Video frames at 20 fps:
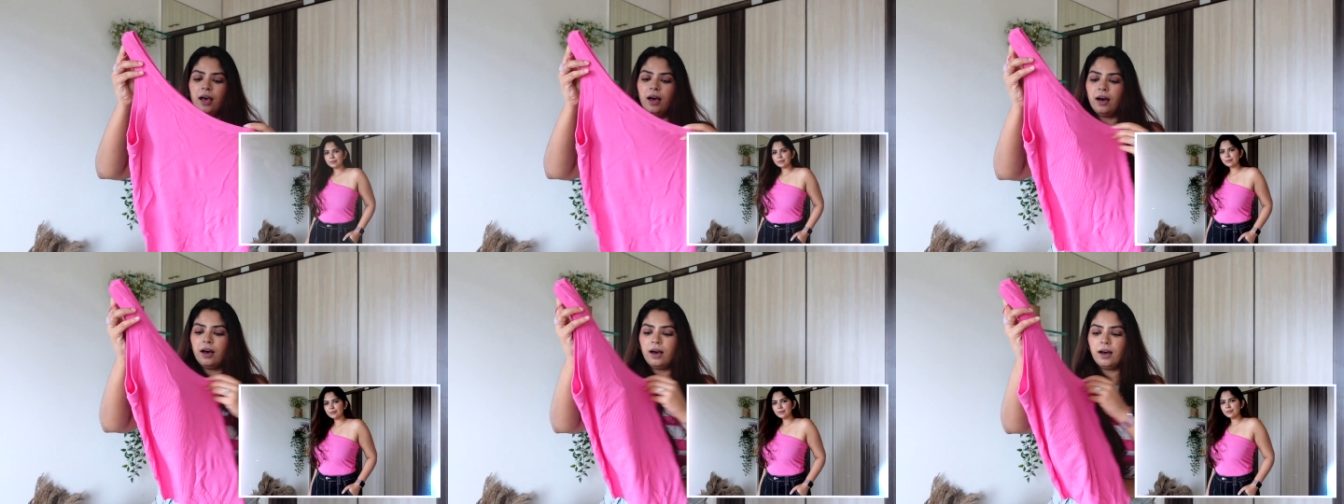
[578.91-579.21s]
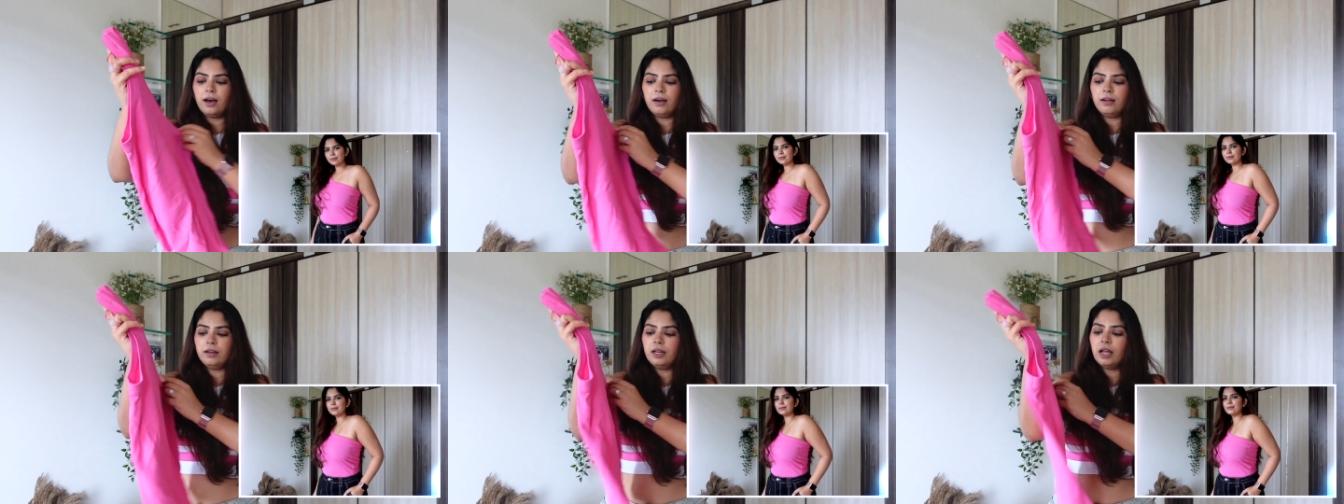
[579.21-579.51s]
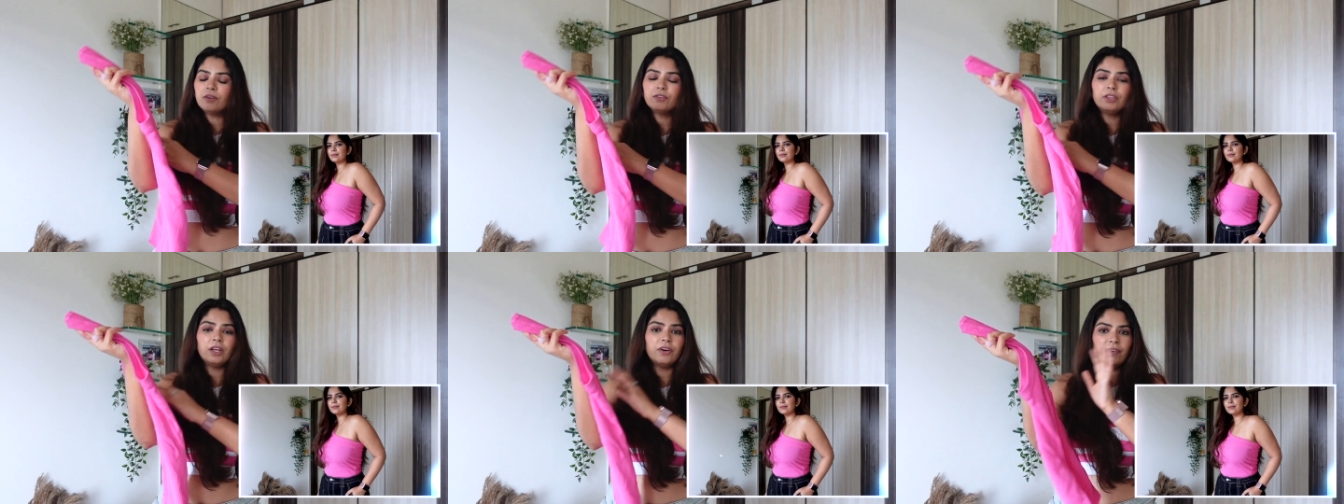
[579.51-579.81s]

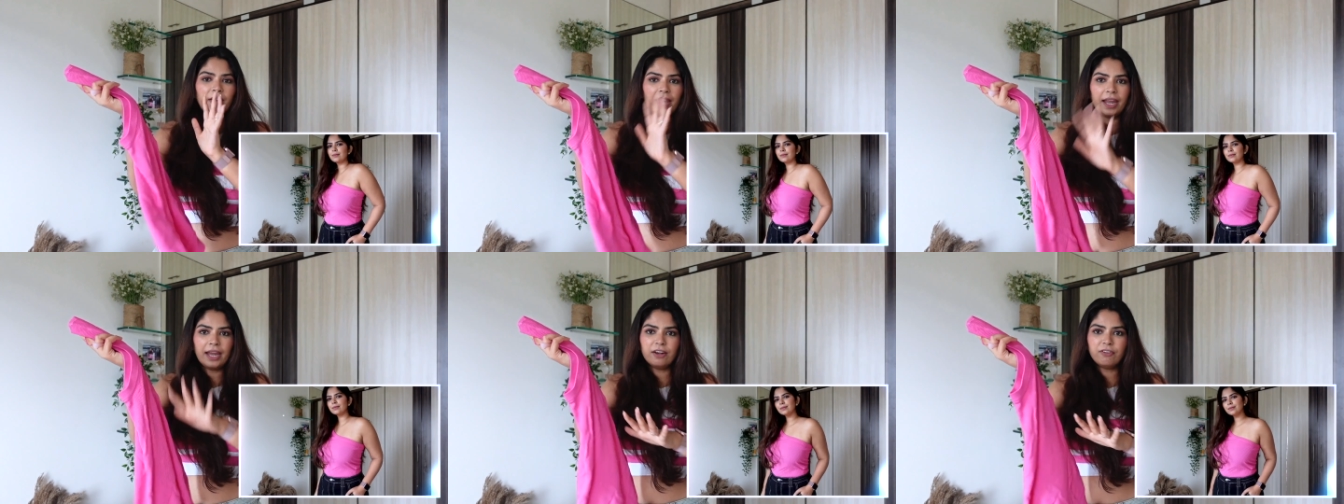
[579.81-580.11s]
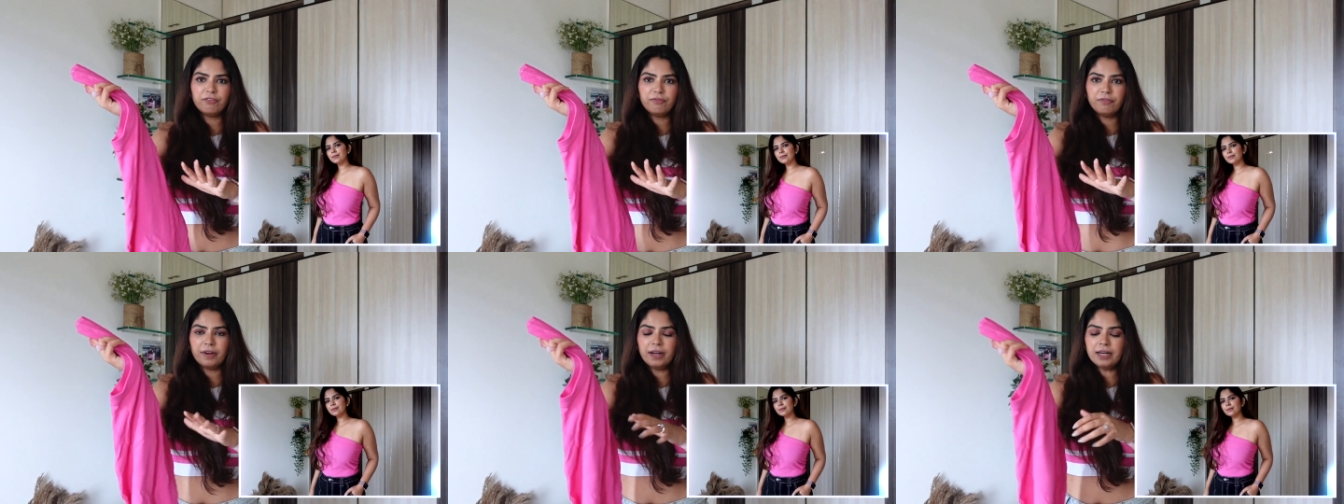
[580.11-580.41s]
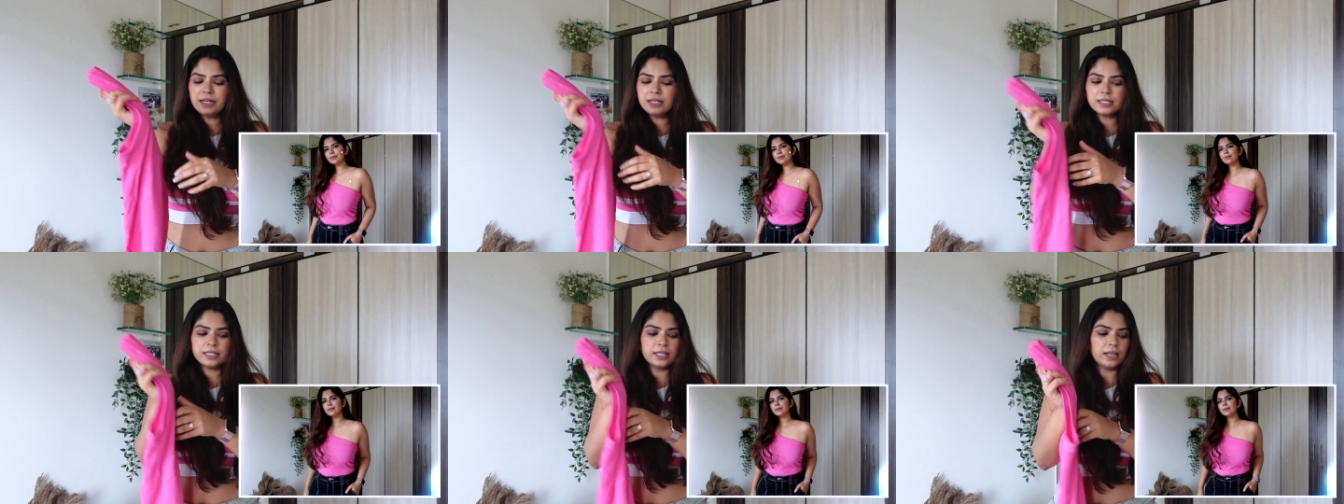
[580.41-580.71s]
Love the way it
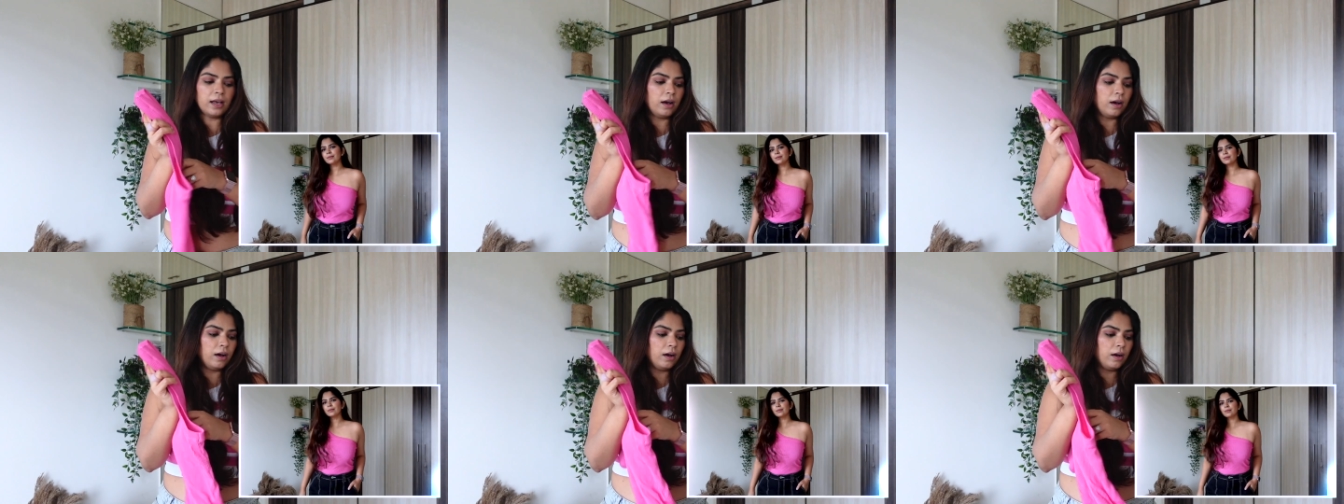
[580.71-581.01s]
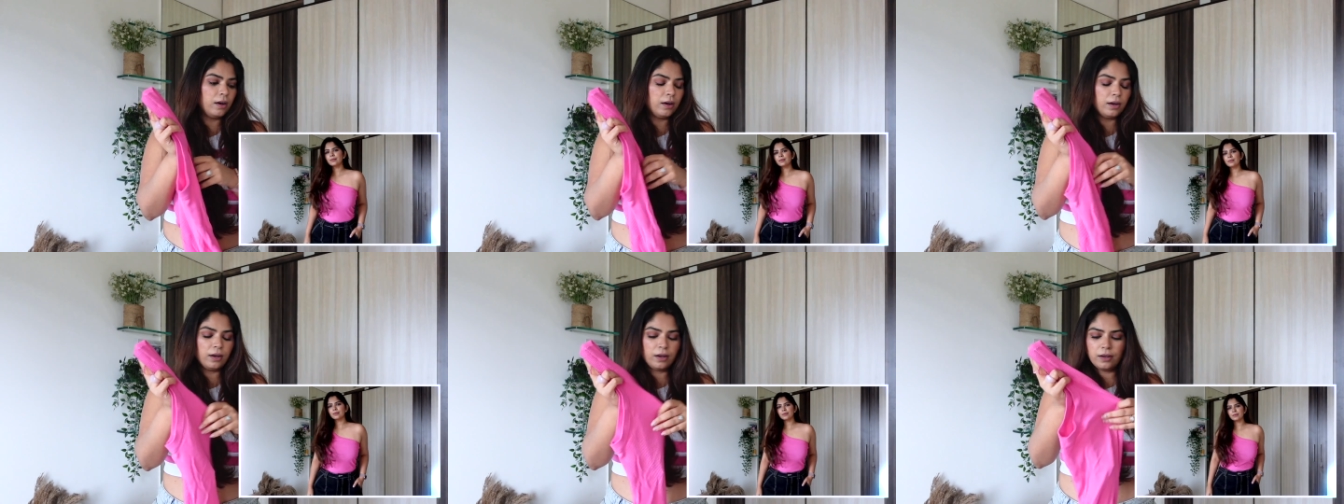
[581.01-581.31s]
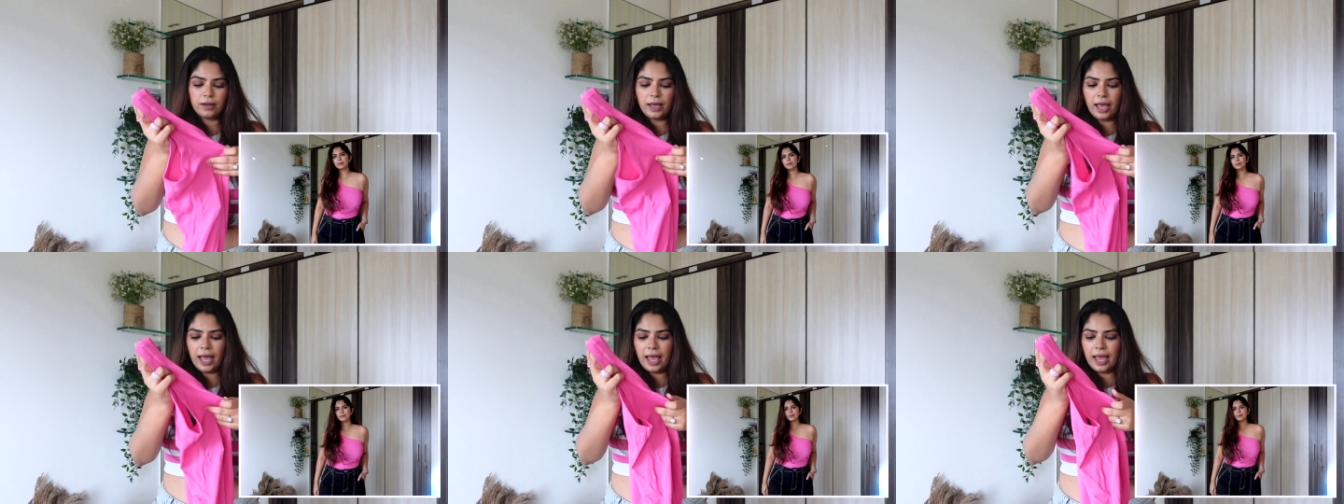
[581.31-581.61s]
fits,
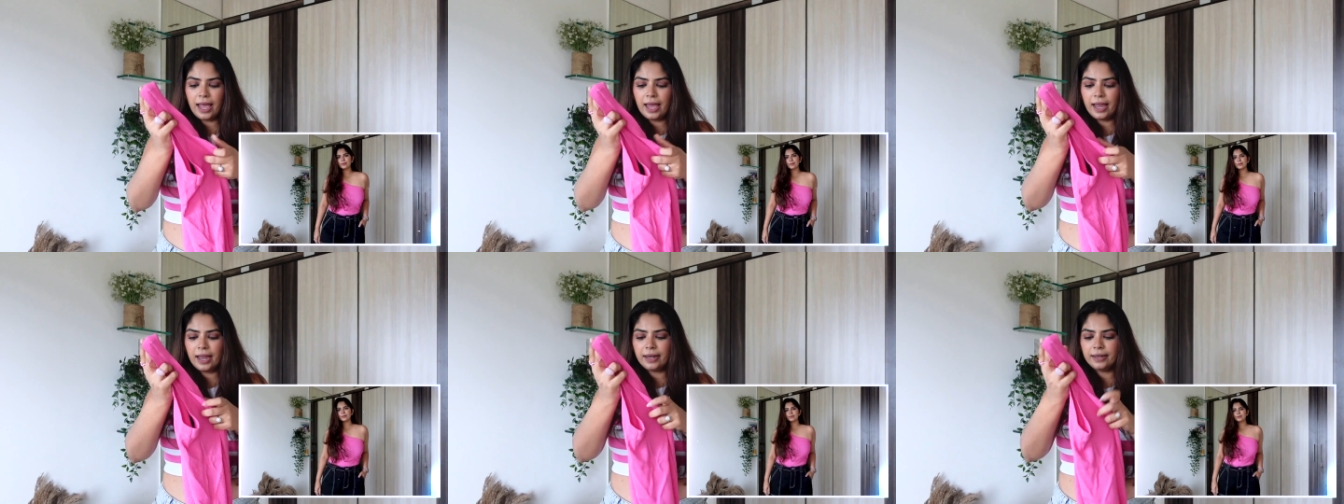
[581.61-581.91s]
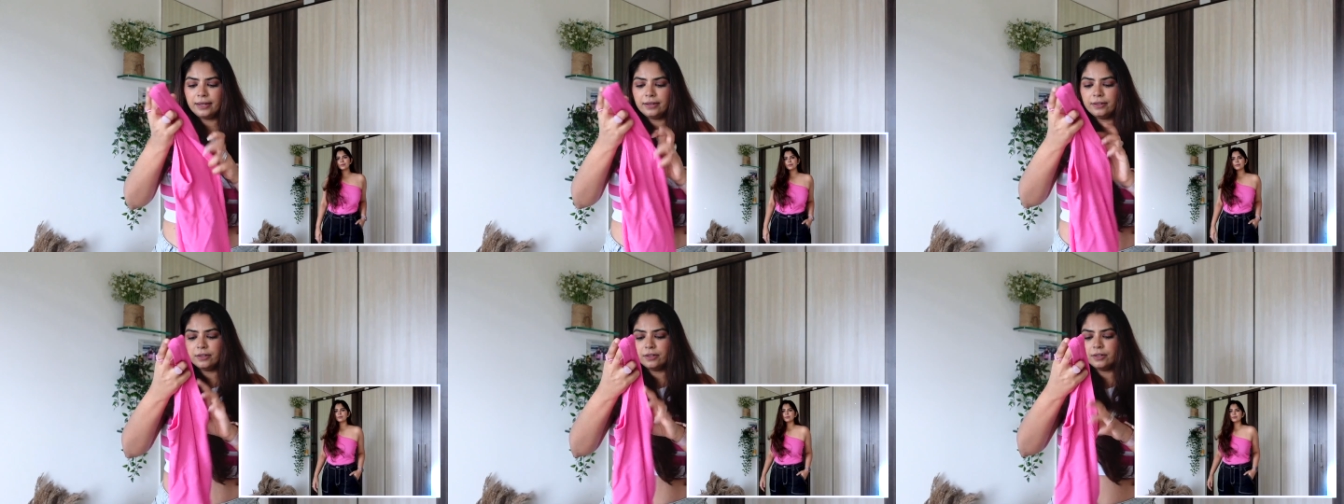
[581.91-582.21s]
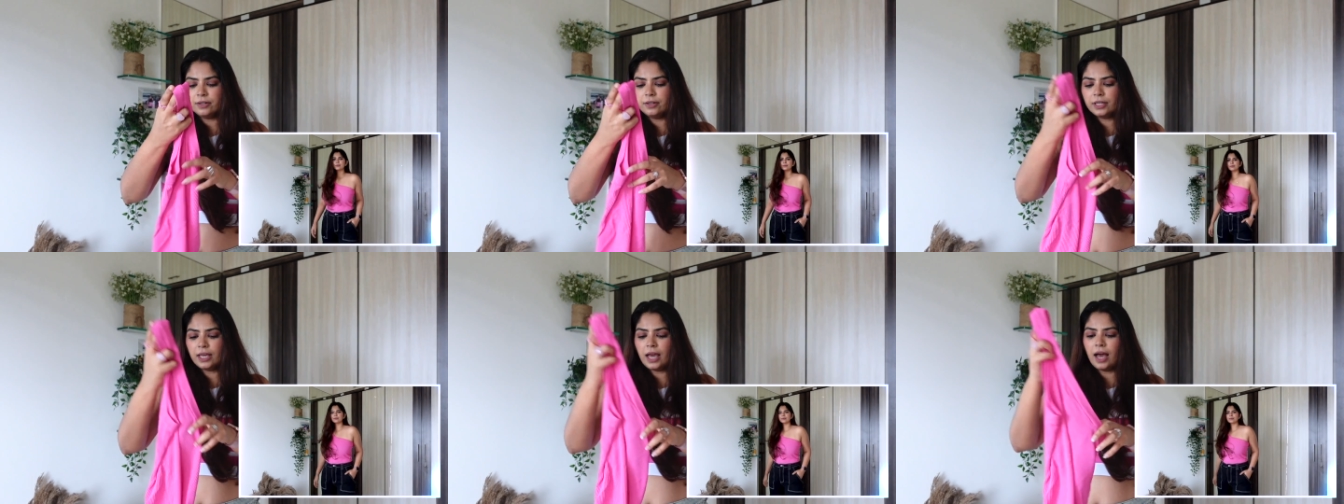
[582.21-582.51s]
and
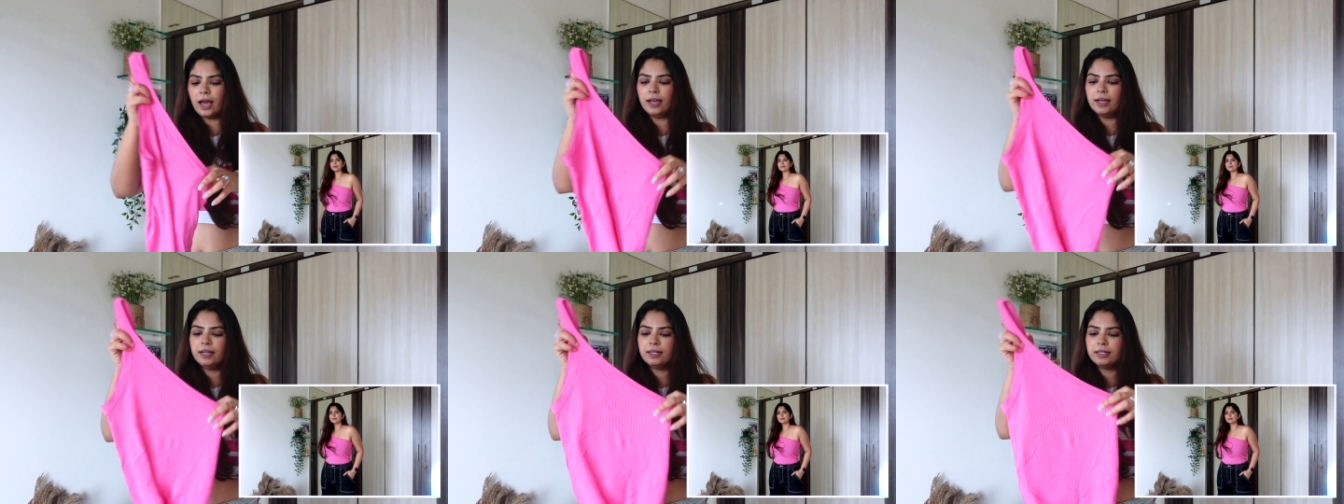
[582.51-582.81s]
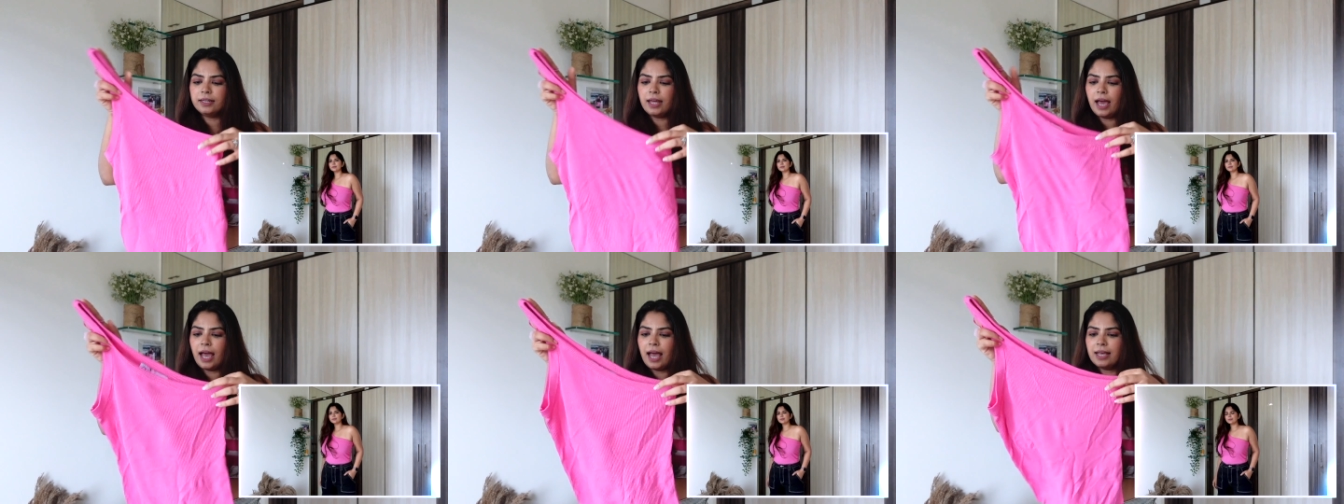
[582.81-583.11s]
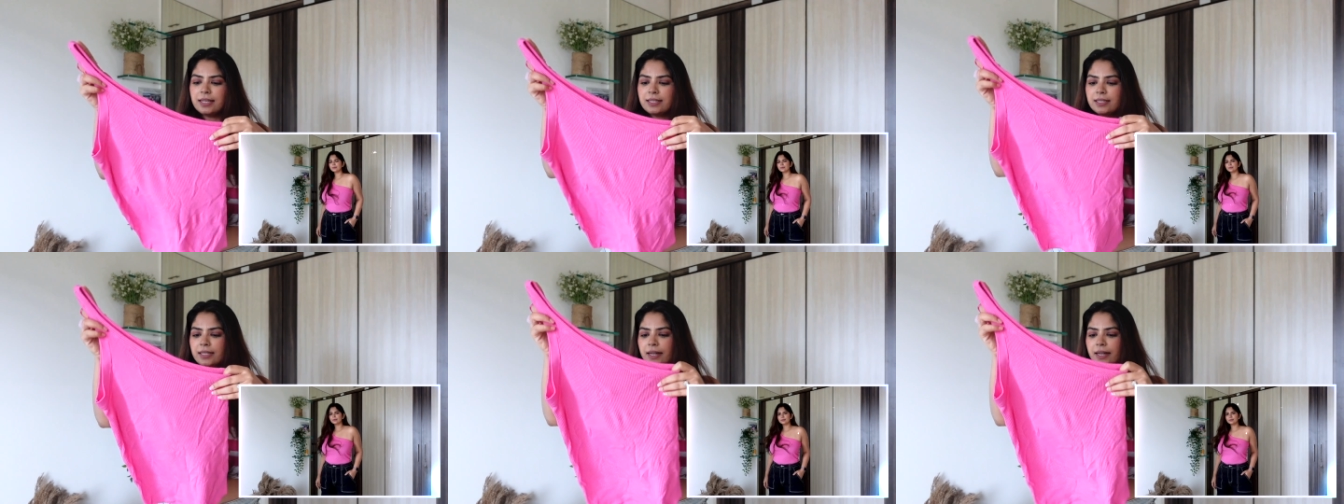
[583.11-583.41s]
yeah, it has